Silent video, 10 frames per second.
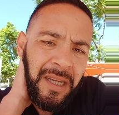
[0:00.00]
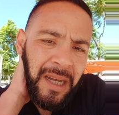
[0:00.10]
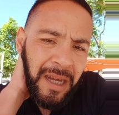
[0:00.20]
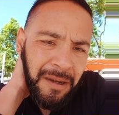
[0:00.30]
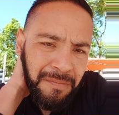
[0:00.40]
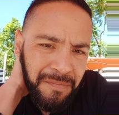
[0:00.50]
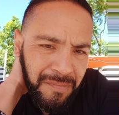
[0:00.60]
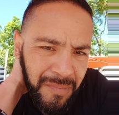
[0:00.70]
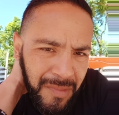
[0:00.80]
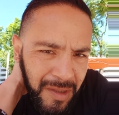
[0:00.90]
Um,
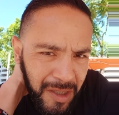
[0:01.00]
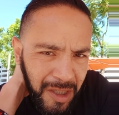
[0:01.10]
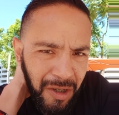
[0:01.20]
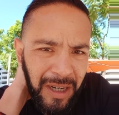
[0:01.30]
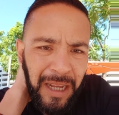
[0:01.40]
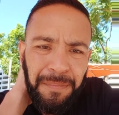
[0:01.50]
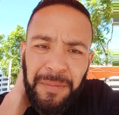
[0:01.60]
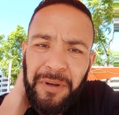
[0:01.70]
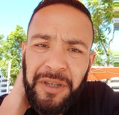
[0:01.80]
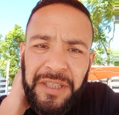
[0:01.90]
you know, a lot of
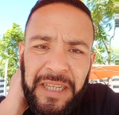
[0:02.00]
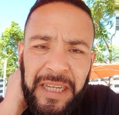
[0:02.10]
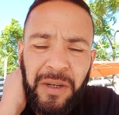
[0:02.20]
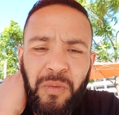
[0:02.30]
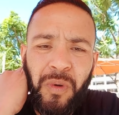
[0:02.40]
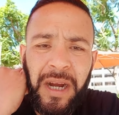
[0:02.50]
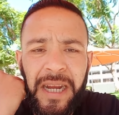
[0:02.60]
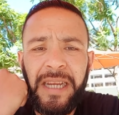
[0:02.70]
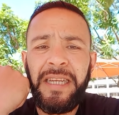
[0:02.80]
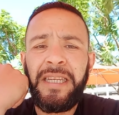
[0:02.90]
people are saying,
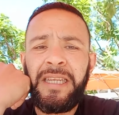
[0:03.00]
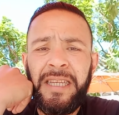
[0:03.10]
why,